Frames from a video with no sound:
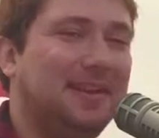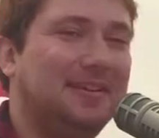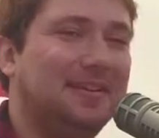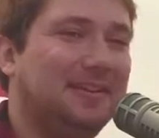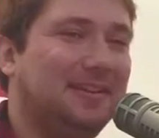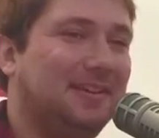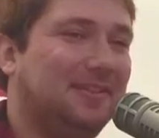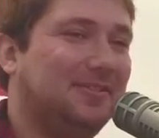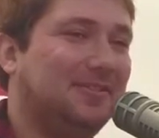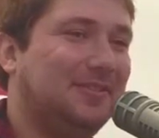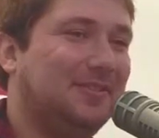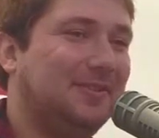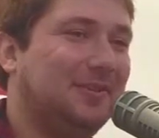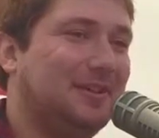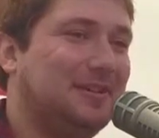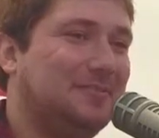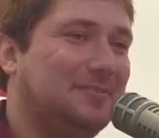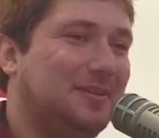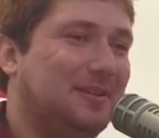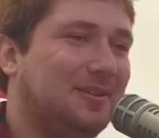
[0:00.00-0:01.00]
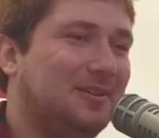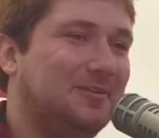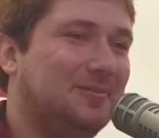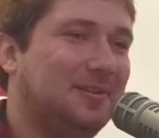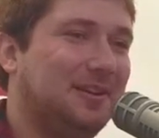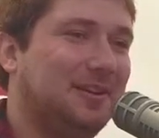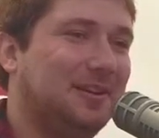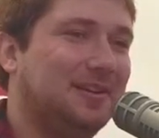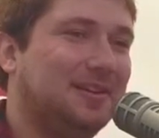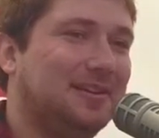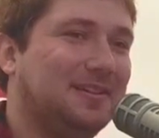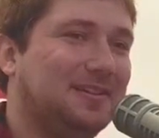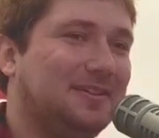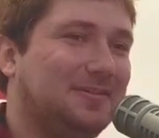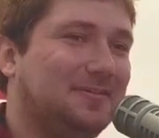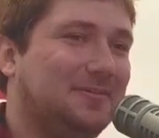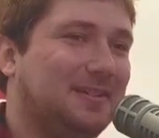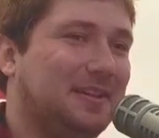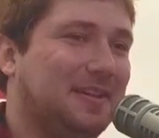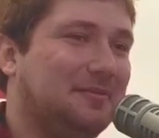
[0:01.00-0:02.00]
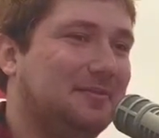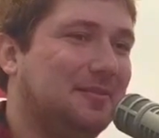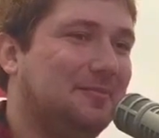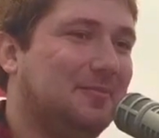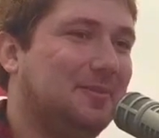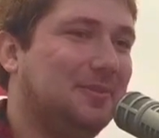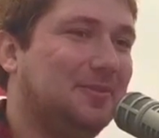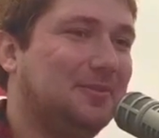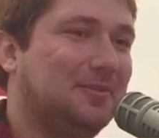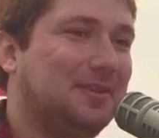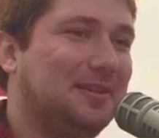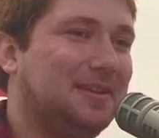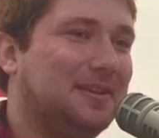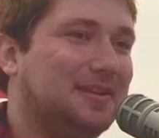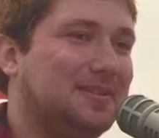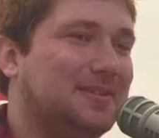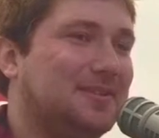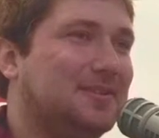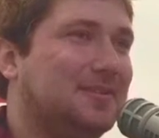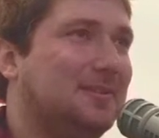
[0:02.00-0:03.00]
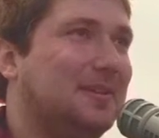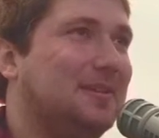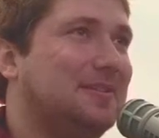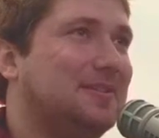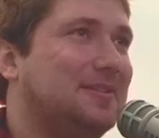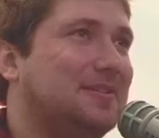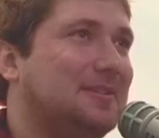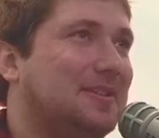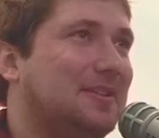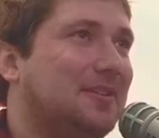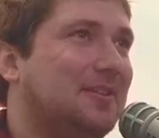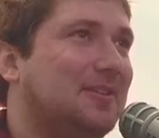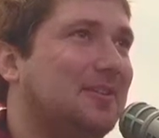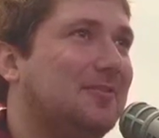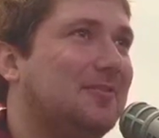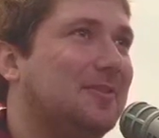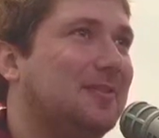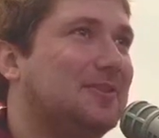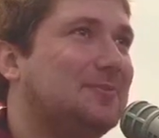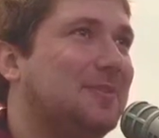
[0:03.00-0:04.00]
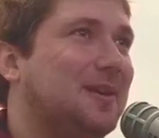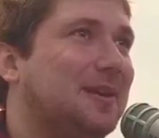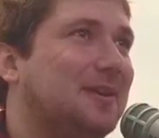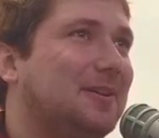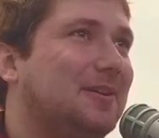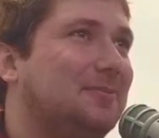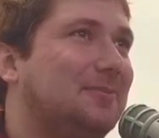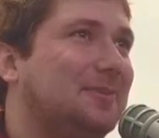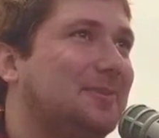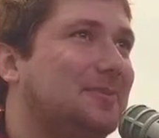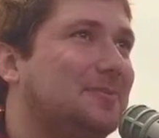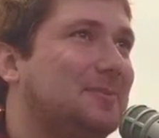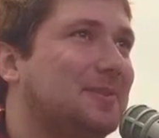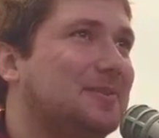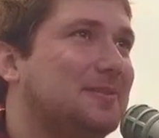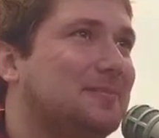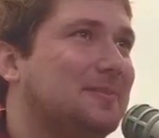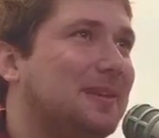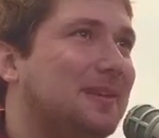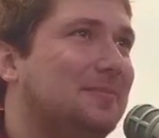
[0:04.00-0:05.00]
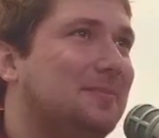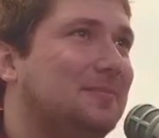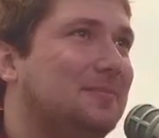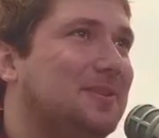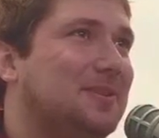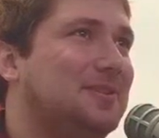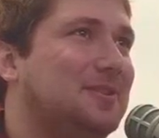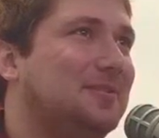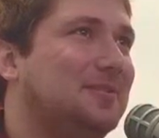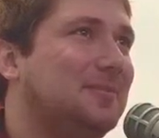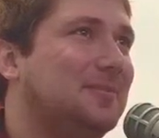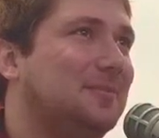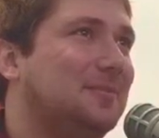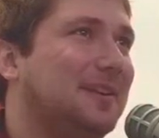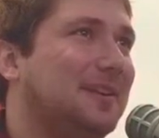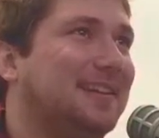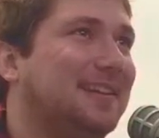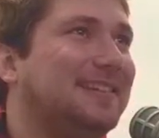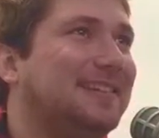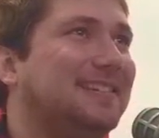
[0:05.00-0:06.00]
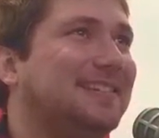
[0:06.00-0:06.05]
Man, it's so great to be home. We came up this week, and it's just great to see all our friends back home and spend some time in Michigan for a minute.